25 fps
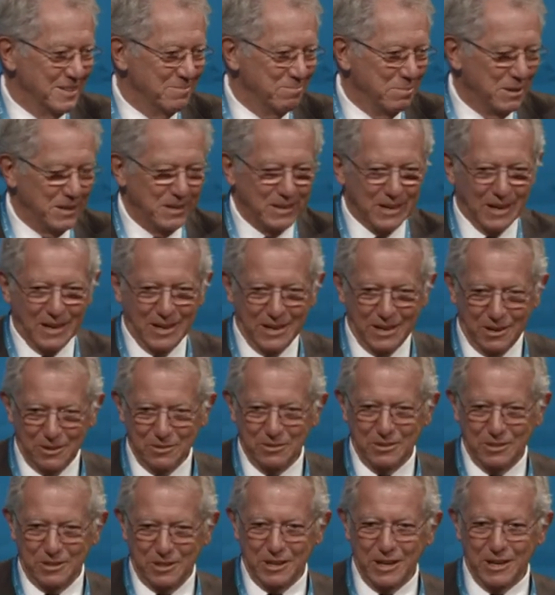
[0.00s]
But I
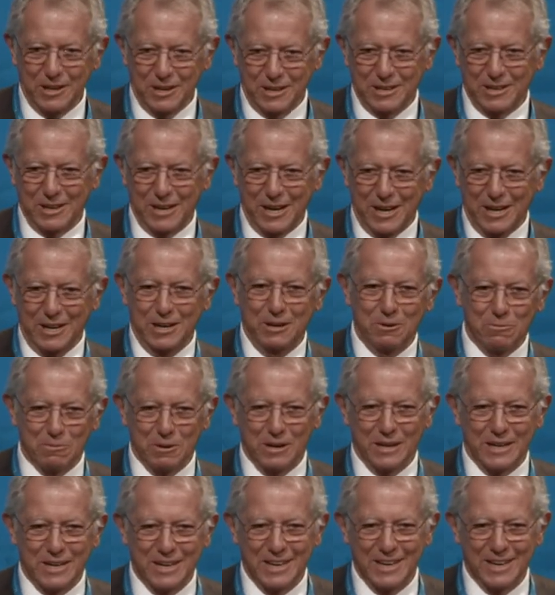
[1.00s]
don't think
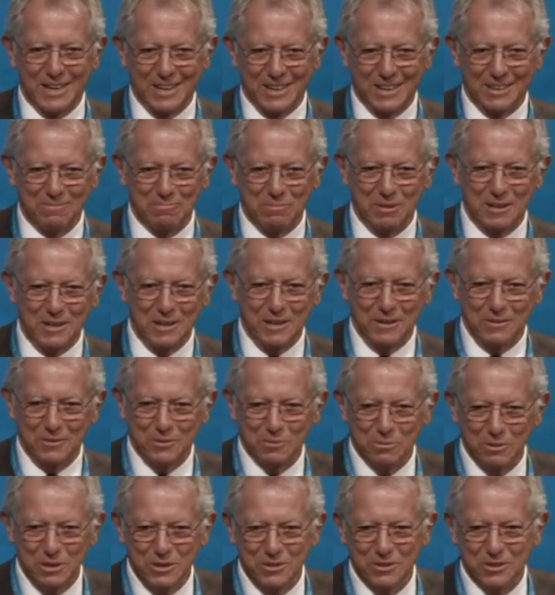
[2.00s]
anyone here believes
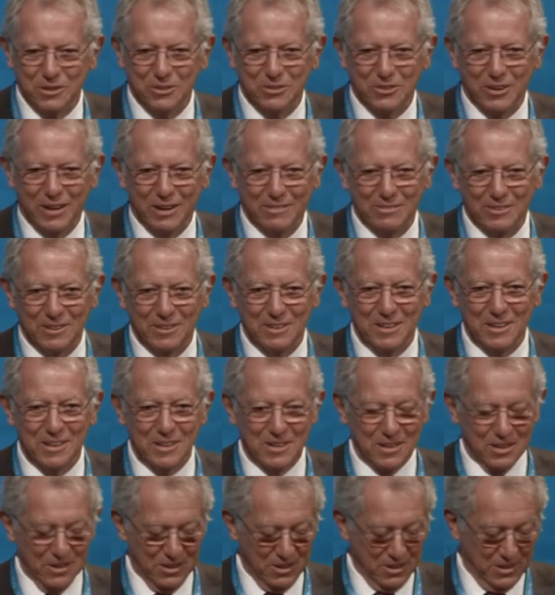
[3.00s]
we should travel
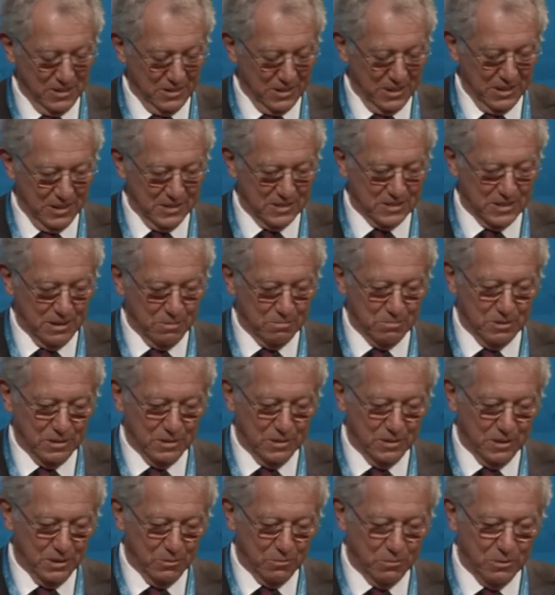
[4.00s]
on the
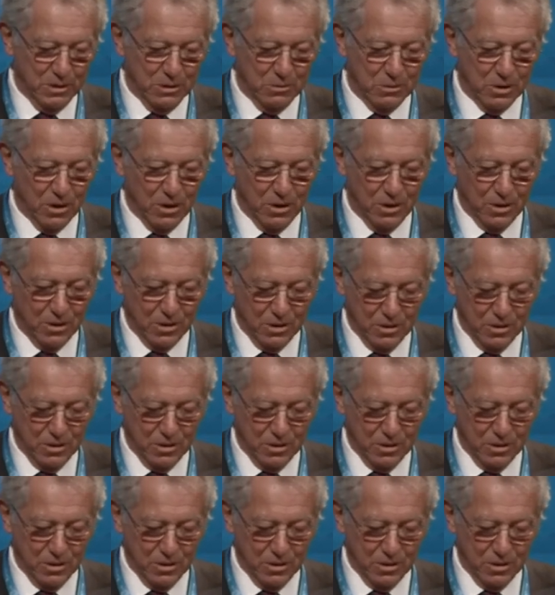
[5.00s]
assumption that we are